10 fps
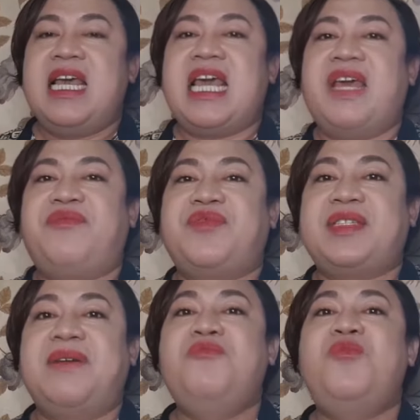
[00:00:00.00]
If
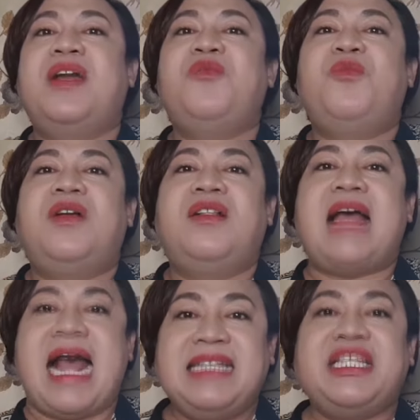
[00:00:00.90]
someone will
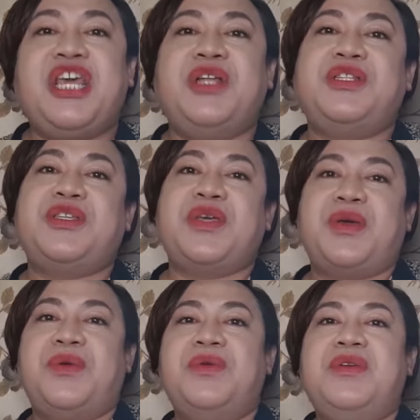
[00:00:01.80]
ask you
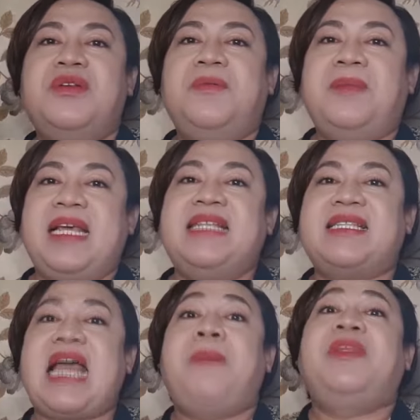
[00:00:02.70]
to please
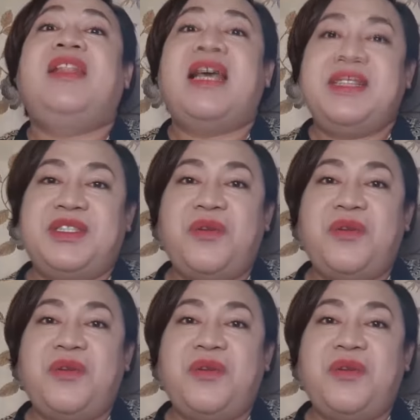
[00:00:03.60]
capitalize the